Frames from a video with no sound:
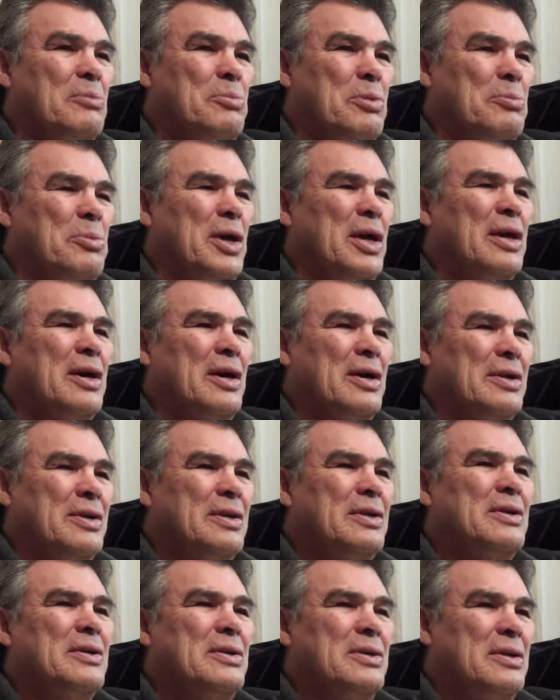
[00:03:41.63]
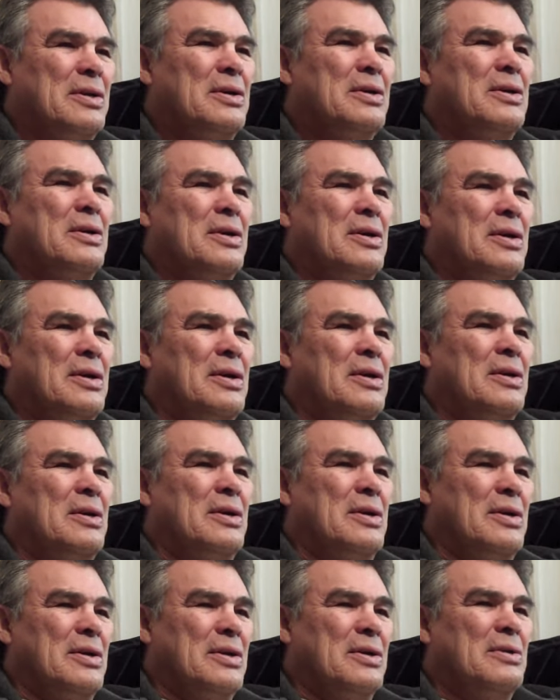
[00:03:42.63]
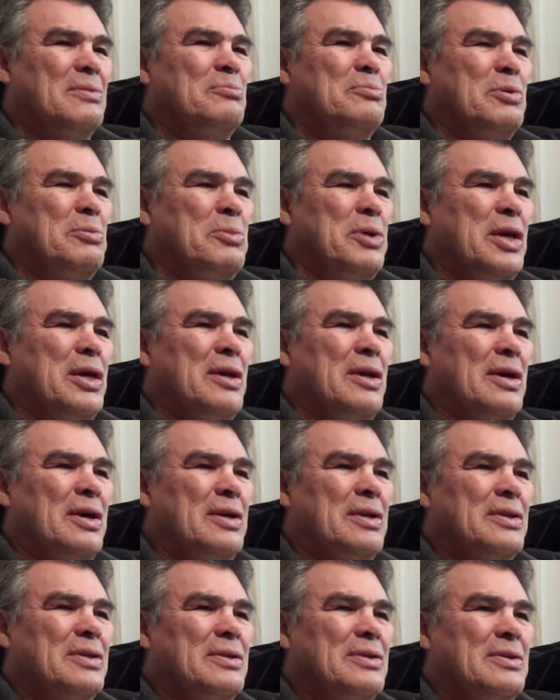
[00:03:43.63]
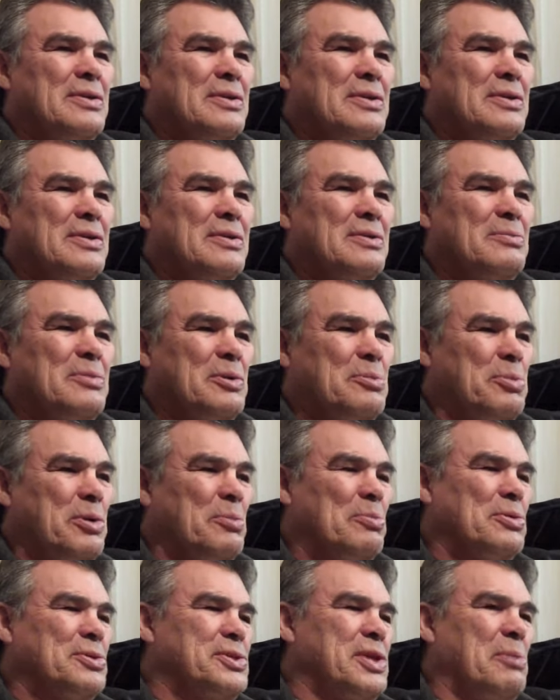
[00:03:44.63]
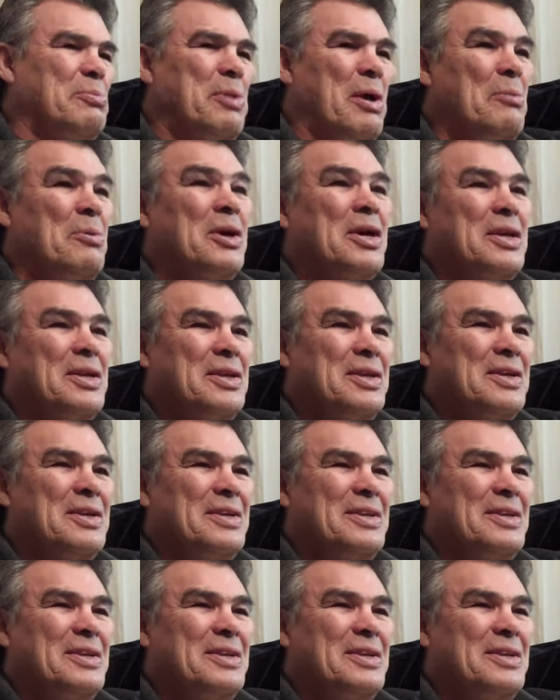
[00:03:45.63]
Pimihikan, yeah. Pimihikan. But people say pemmican.